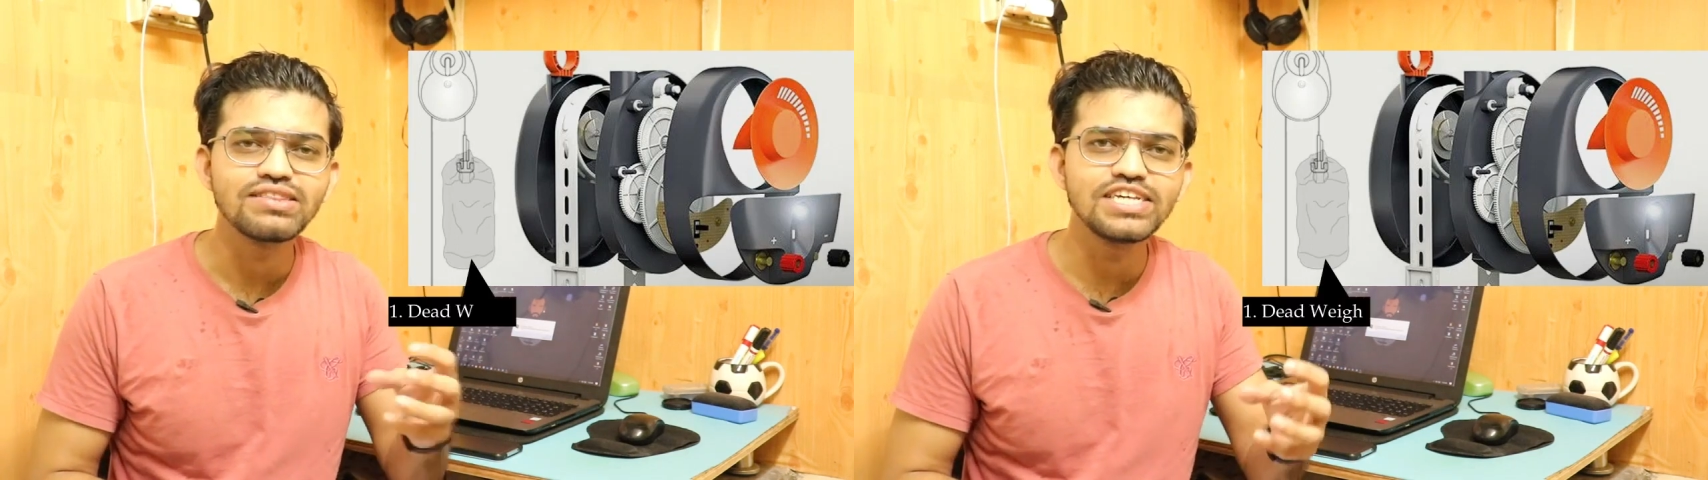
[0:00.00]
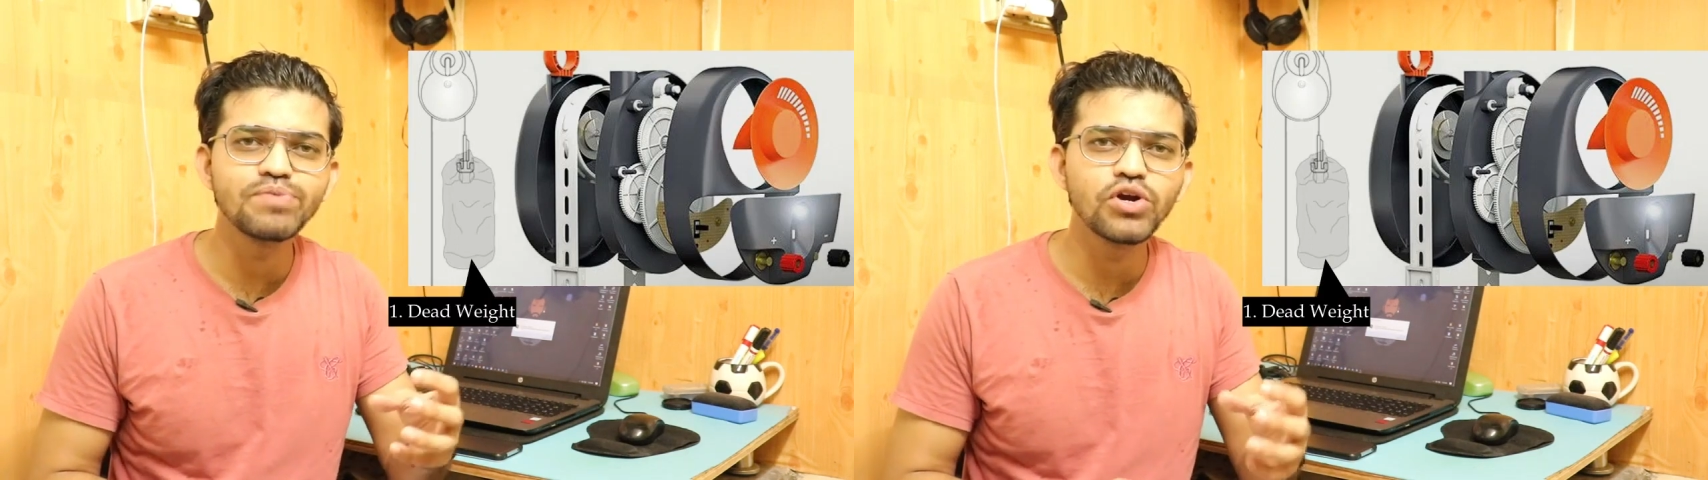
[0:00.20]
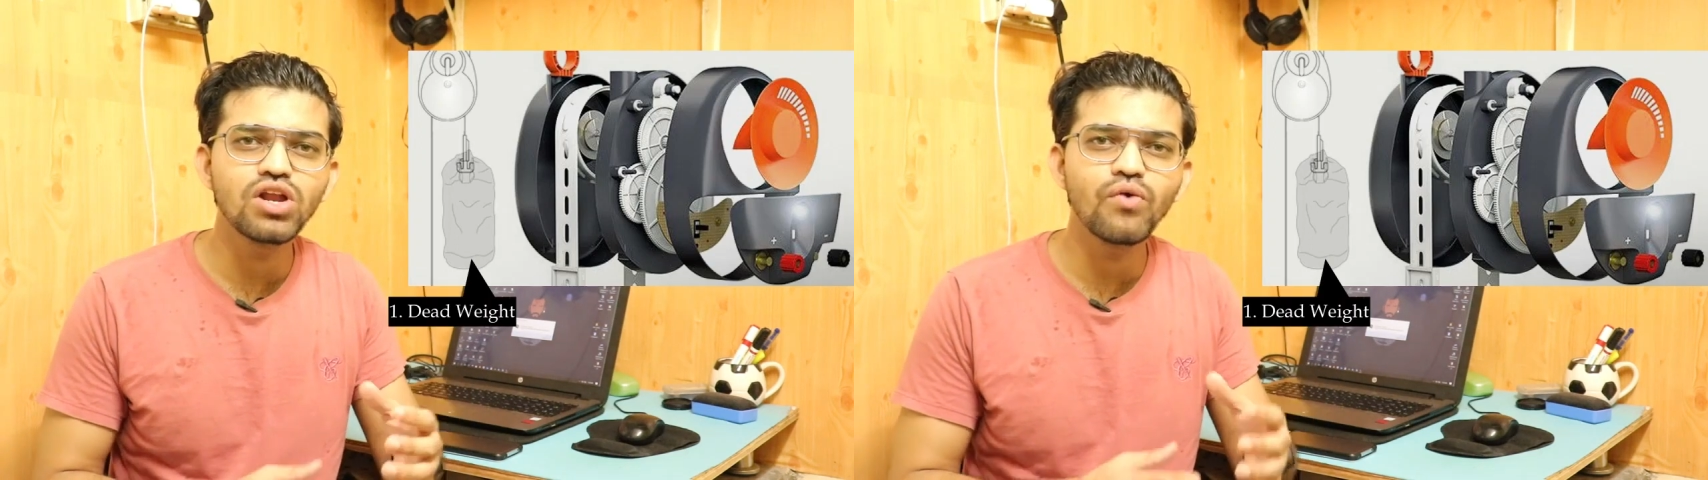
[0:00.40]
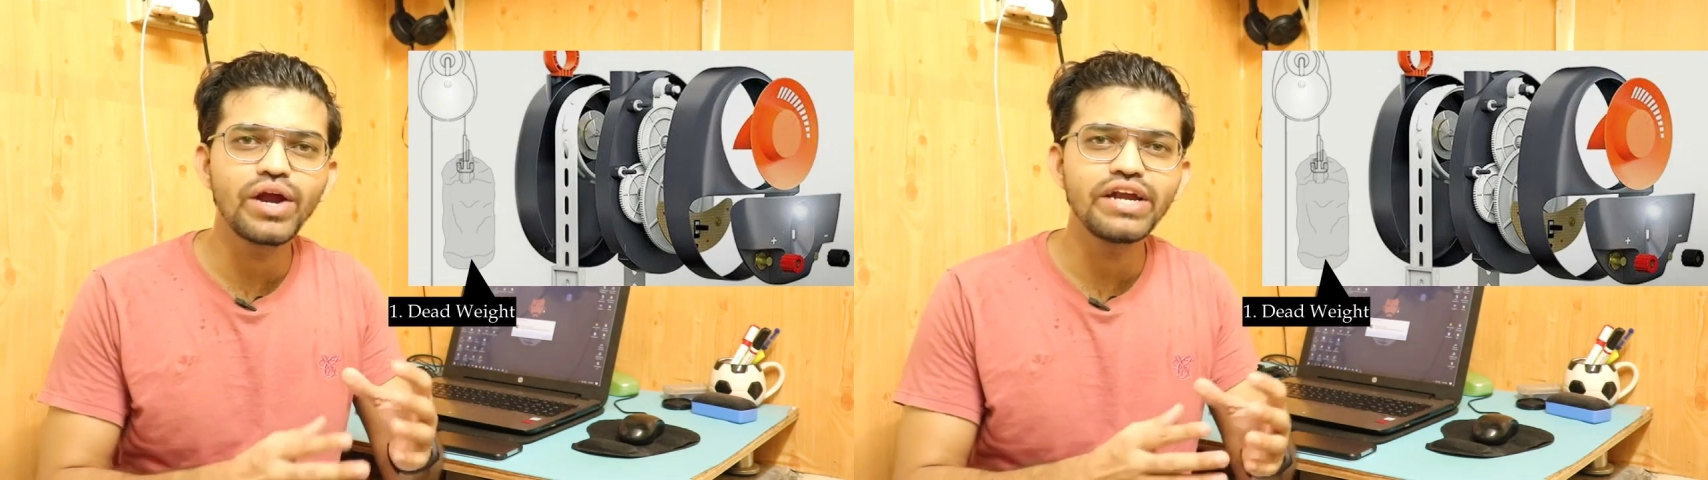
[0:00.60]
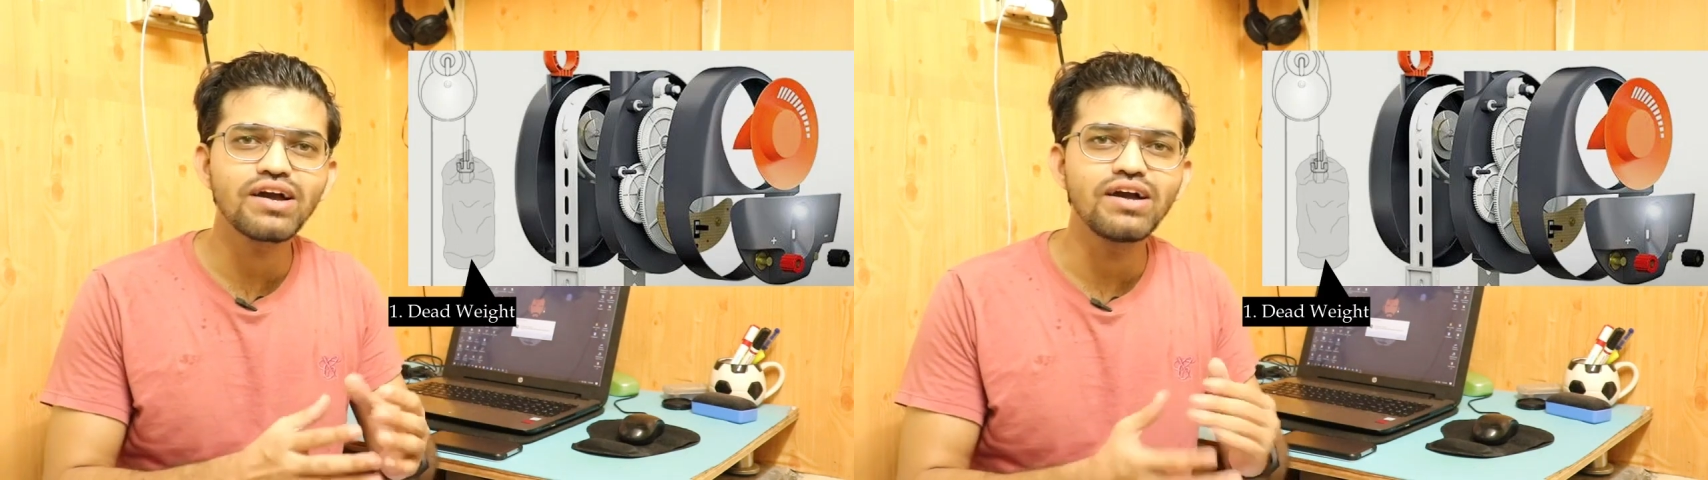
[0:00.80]
This particular
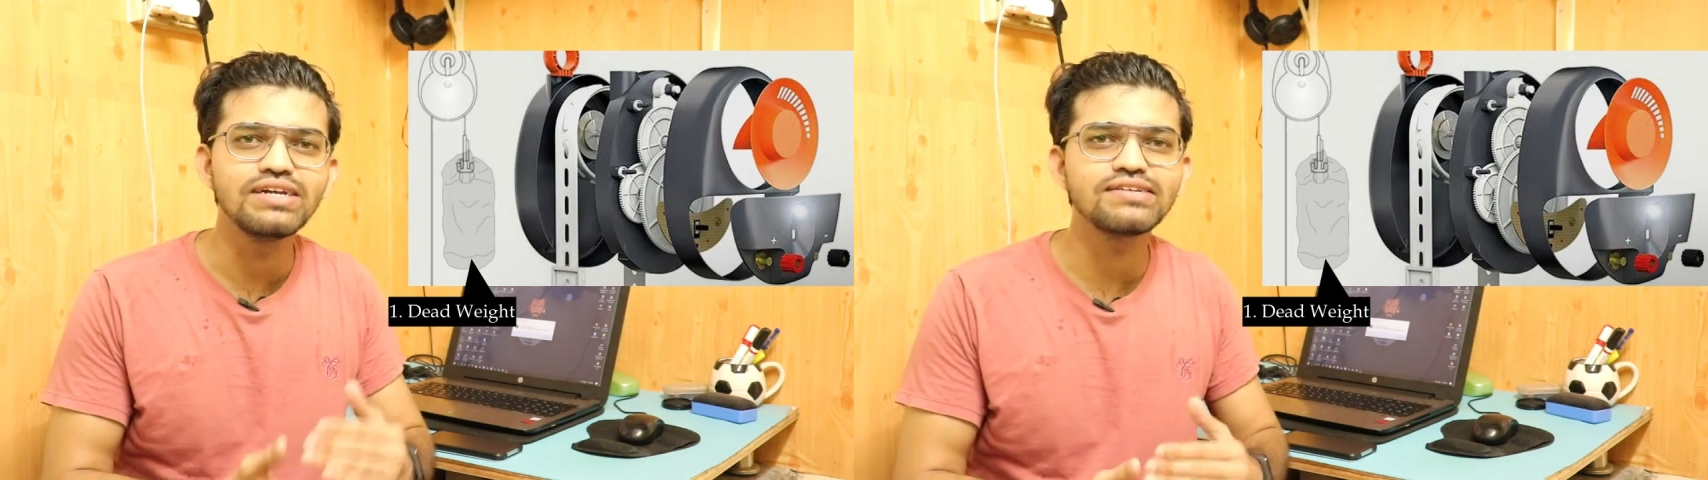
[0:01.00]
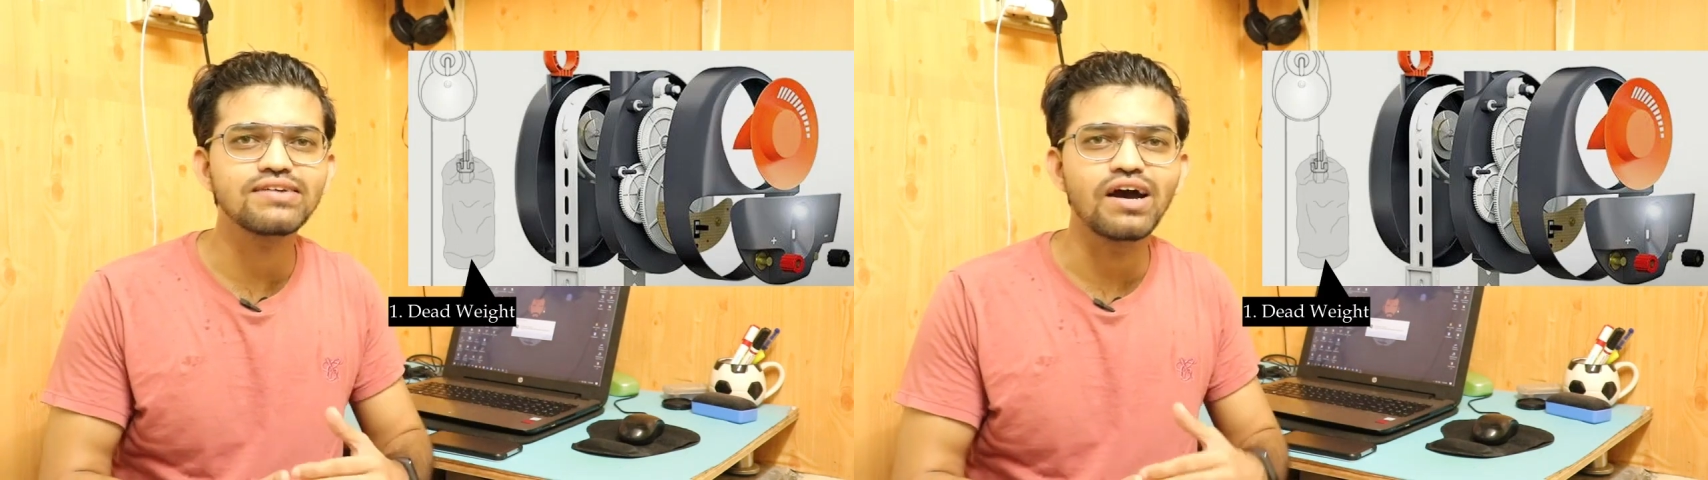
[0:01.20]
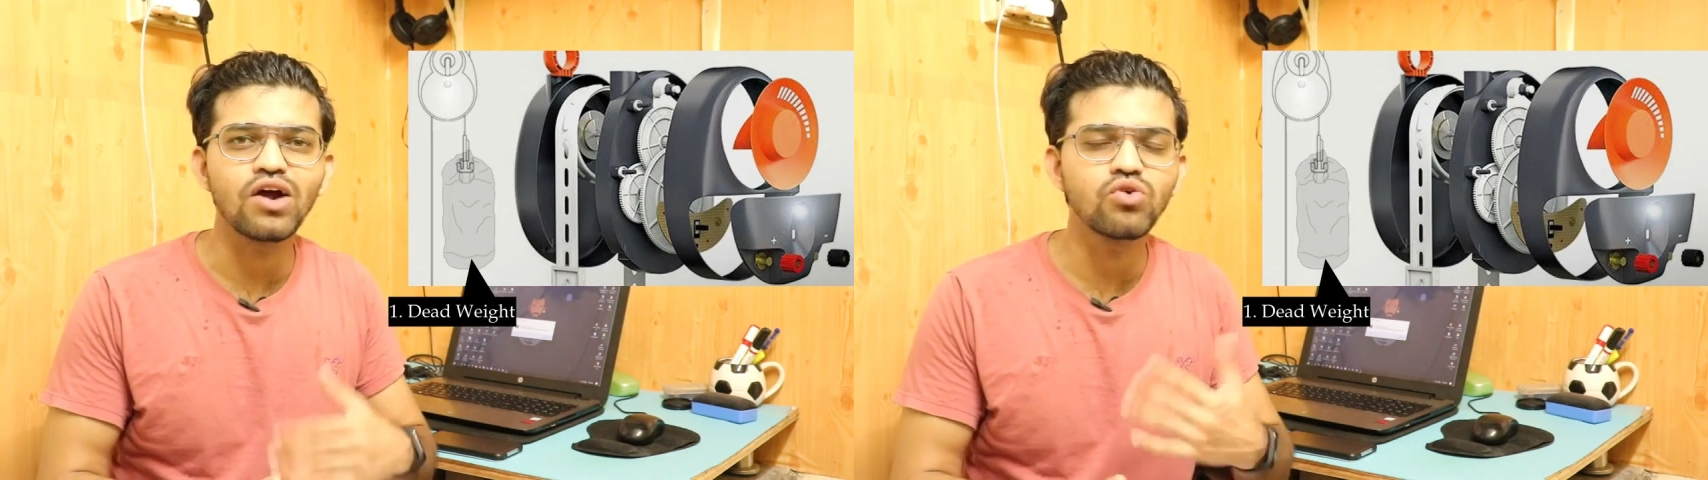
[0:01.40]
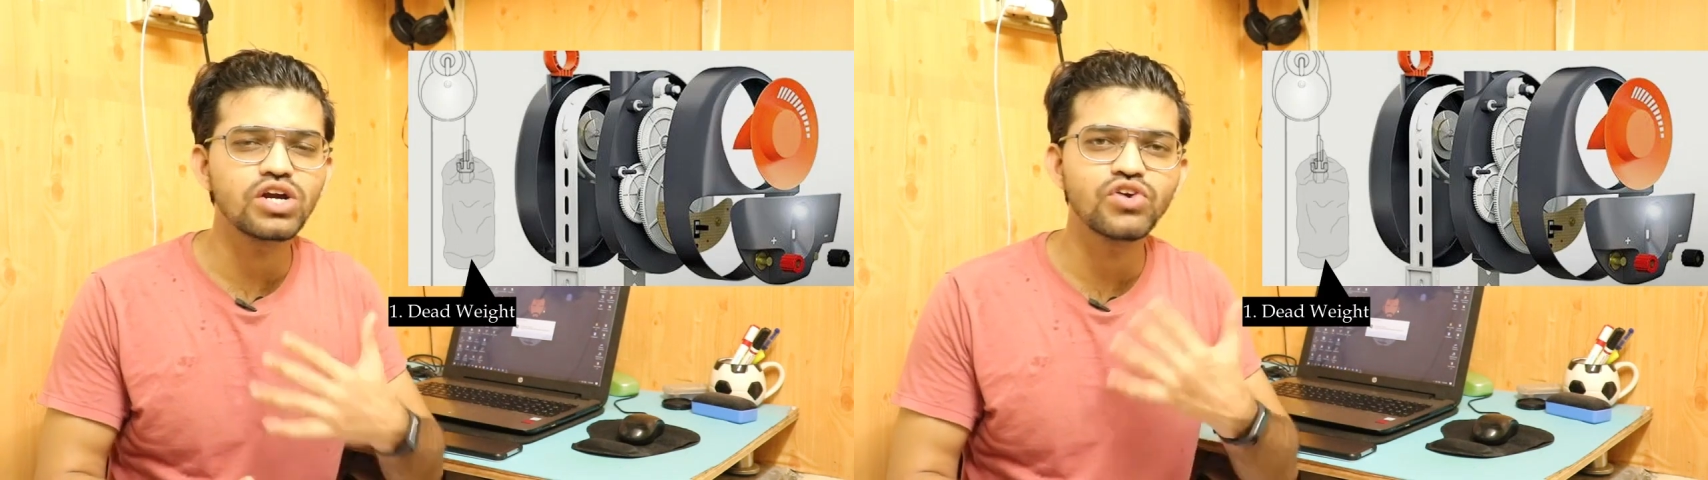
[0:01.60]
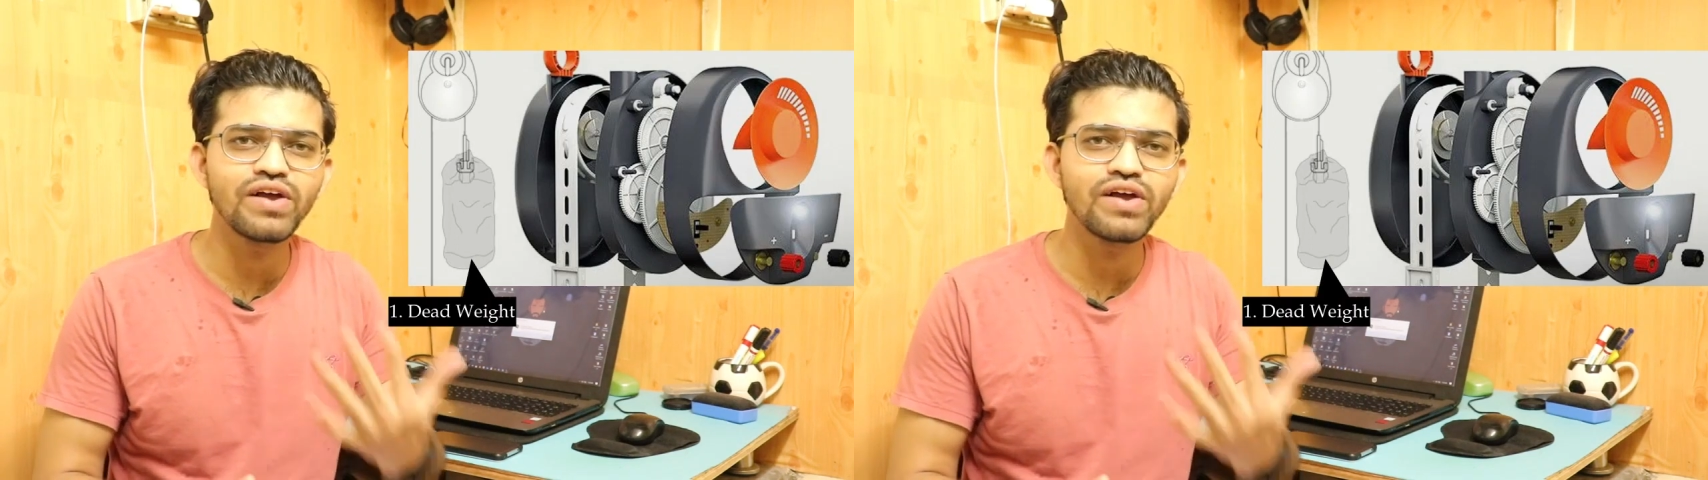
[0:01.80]
weight, it's around